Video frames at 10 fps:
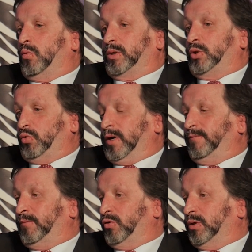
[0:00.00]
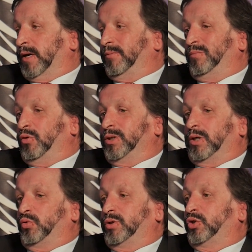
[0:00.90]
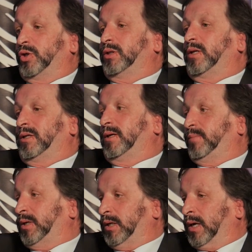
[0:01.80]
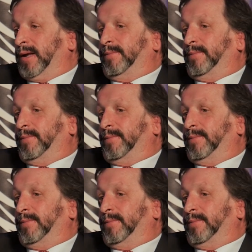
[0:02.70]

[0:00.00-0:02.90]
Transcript: We do have various government bonds. I would suggest that there be